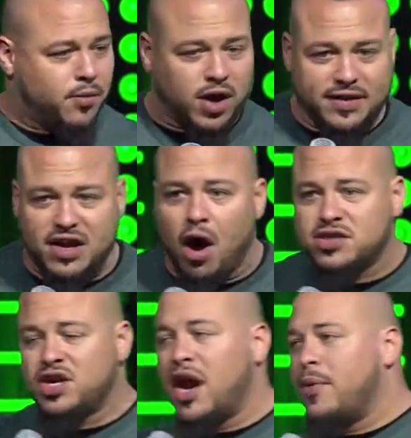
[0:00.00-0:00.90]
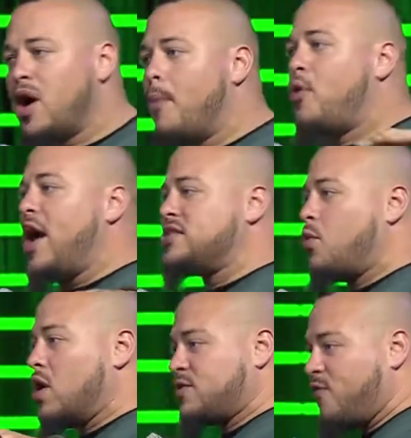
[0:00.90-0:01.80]
We're leave the altar here, we're gonna praise and
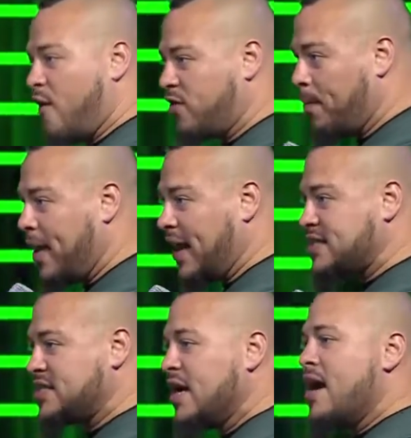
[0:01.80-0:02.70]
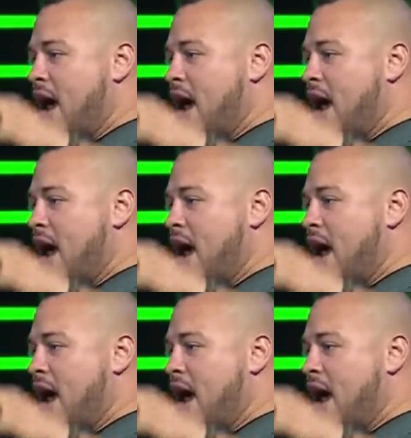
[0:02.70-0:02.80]
worship for a few minutes.